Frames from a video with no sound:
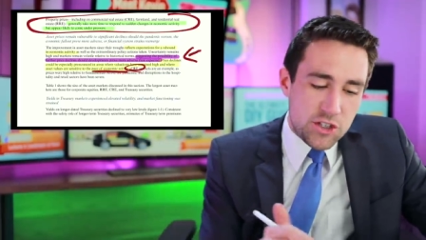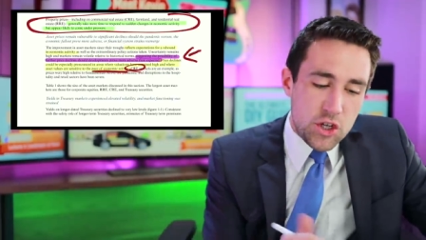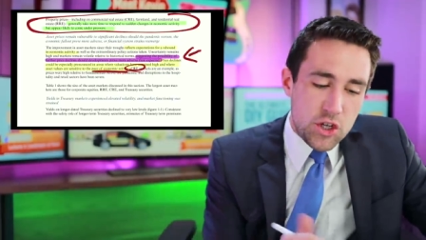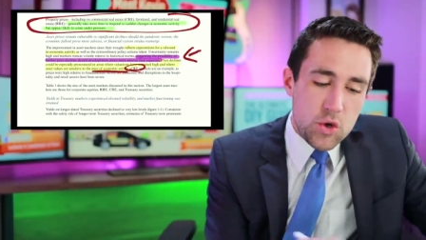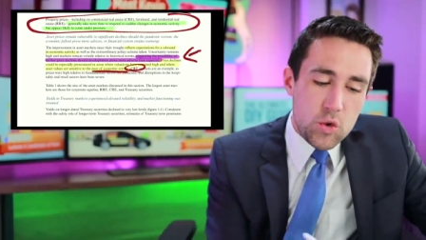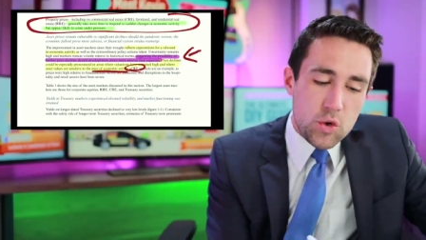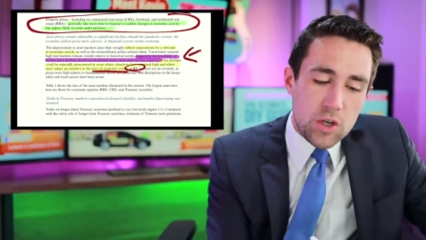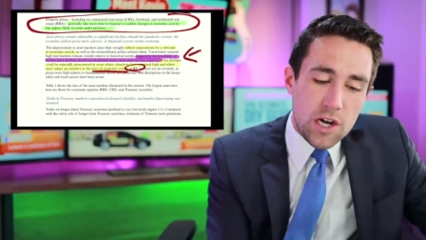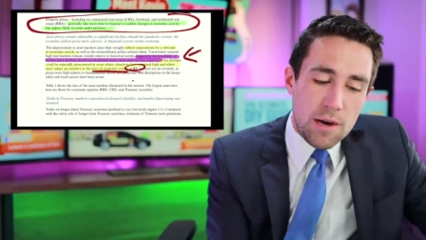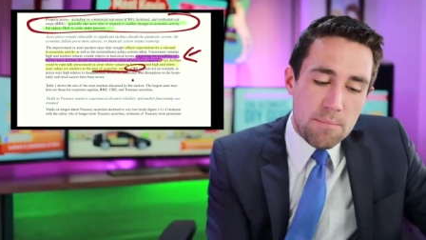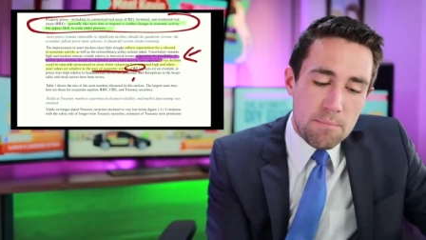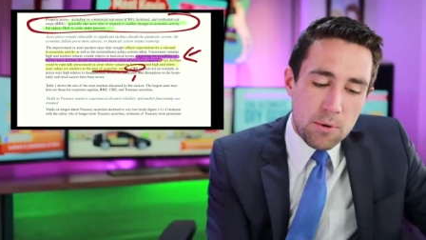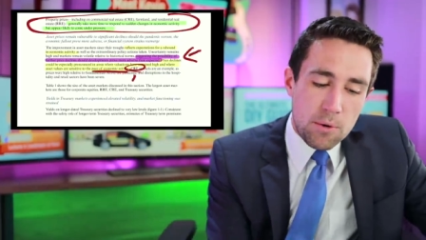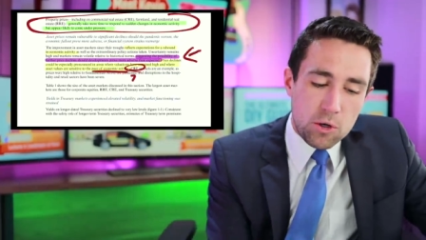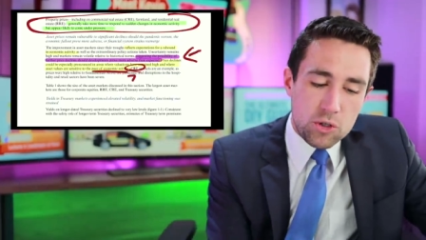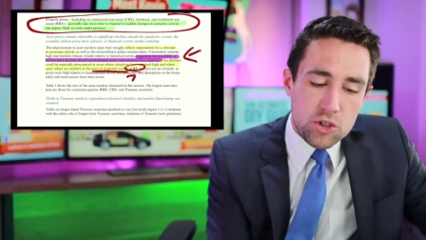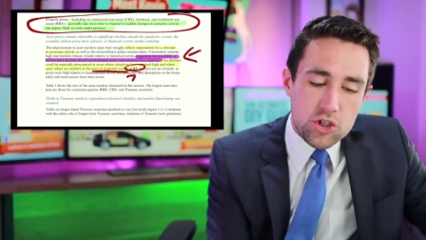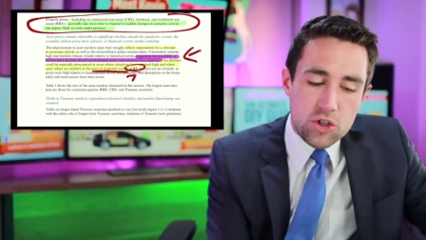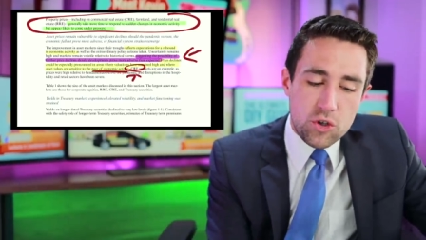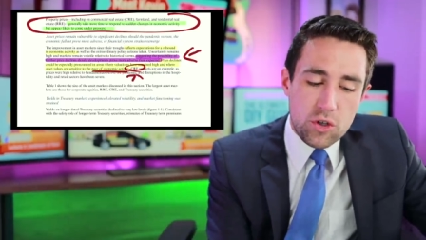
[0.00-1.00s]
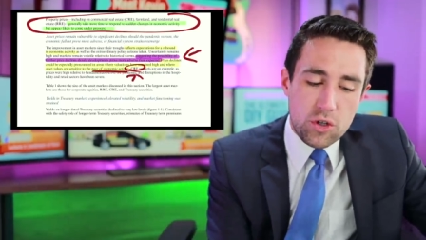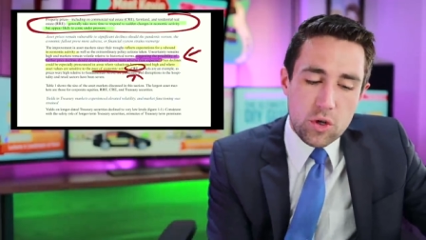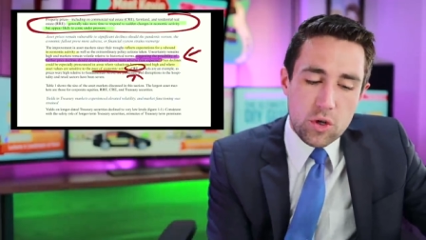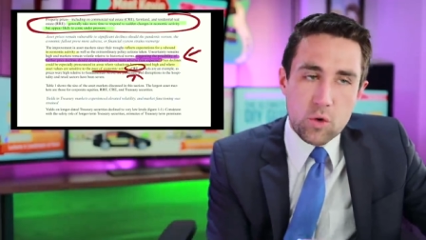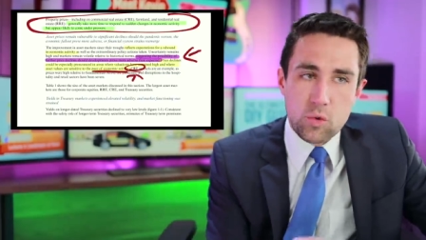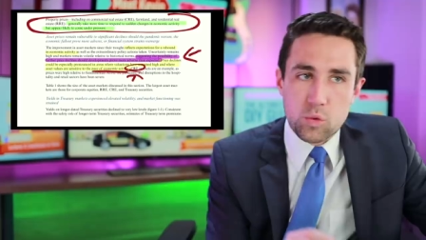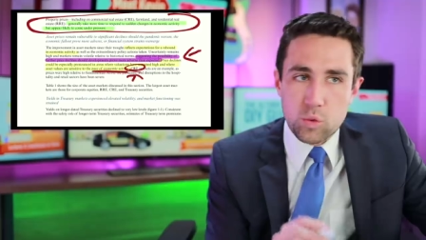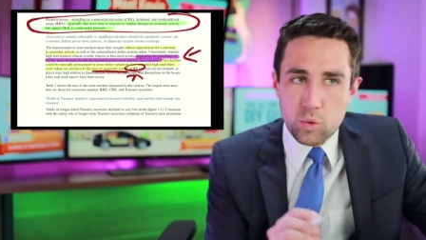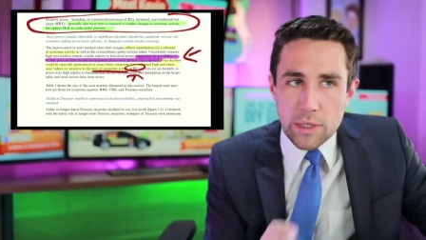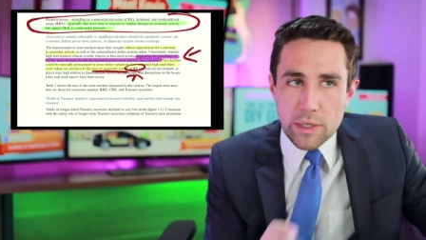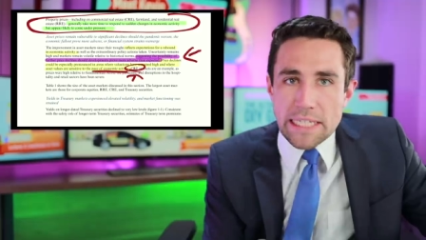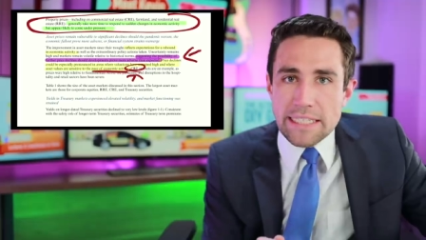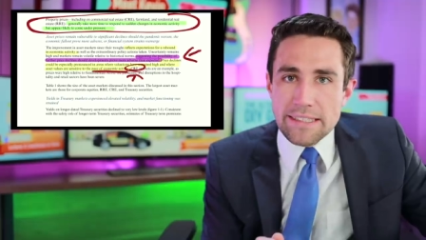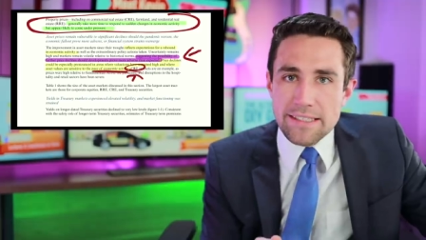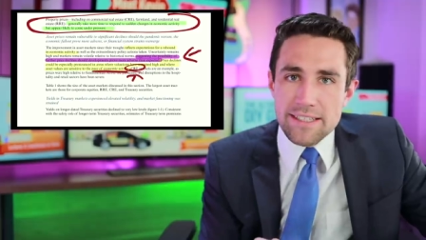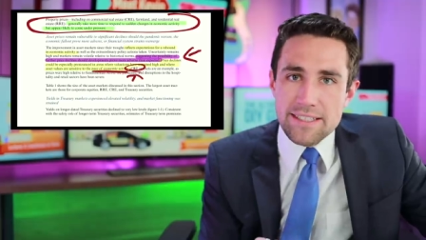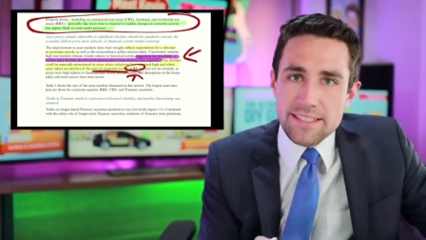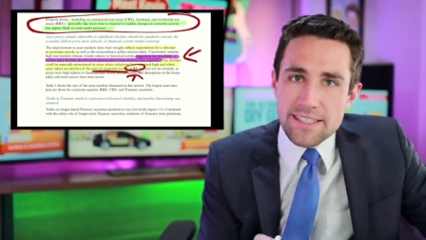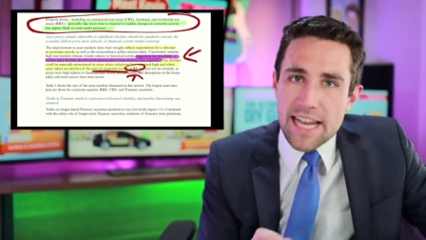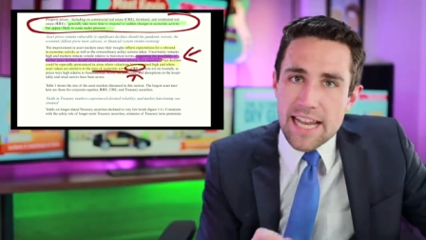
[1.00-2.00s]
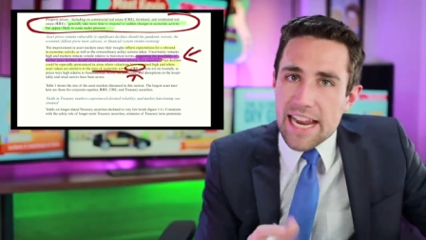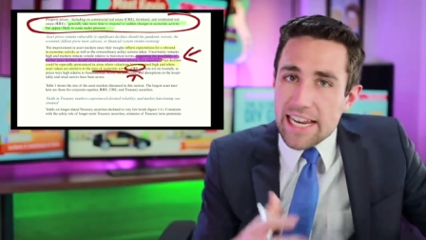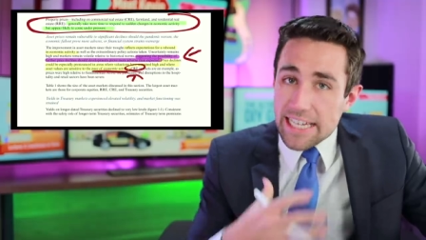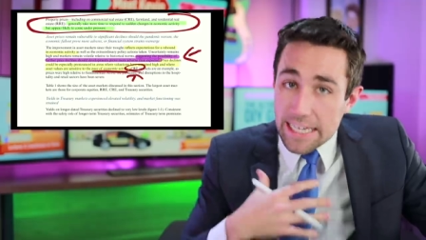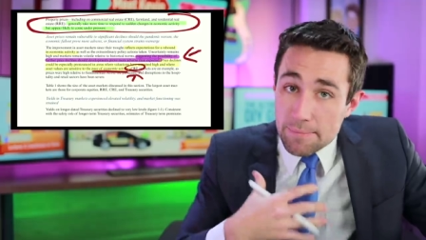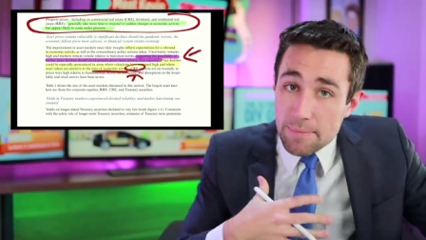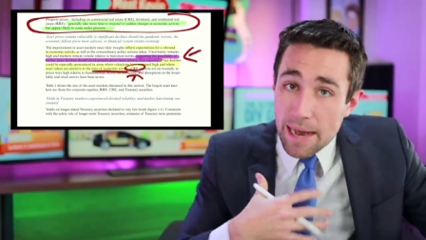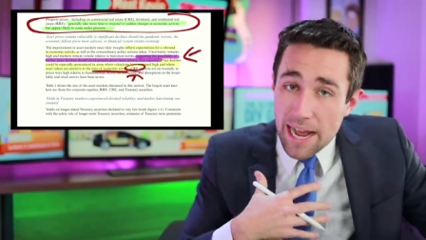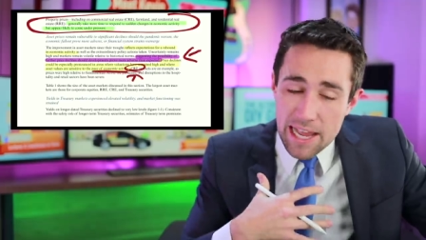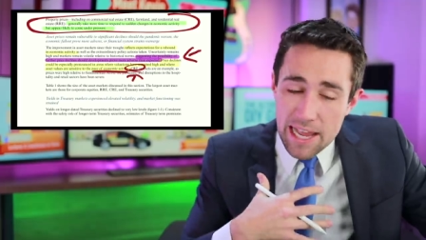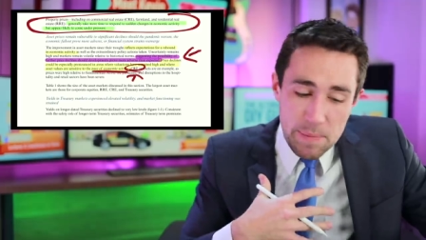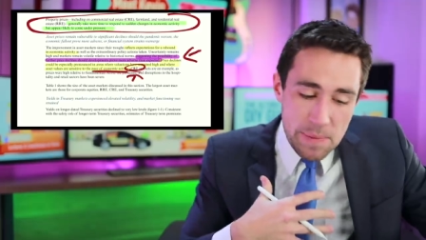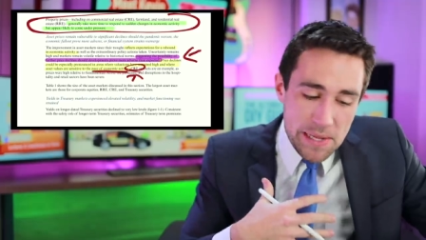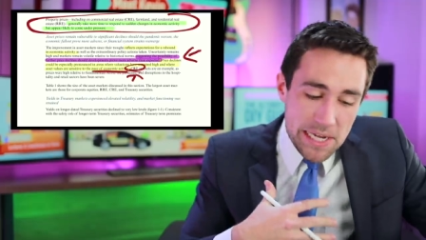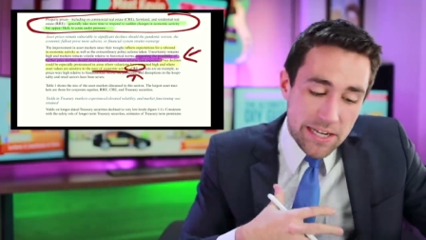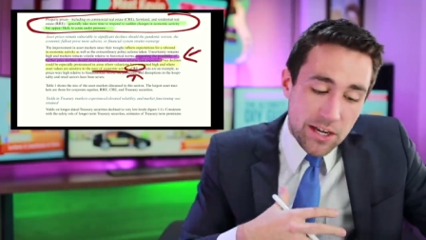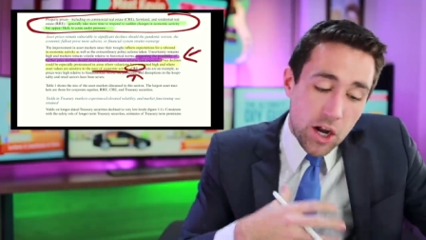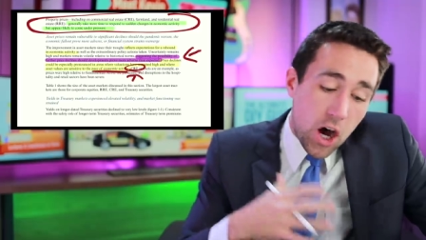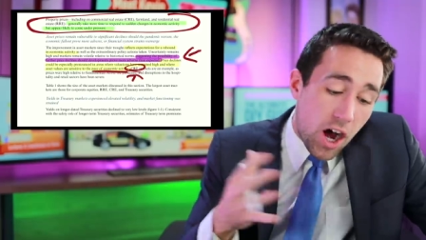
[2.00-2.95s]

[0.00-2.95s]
to commercial real estate, in my opinion.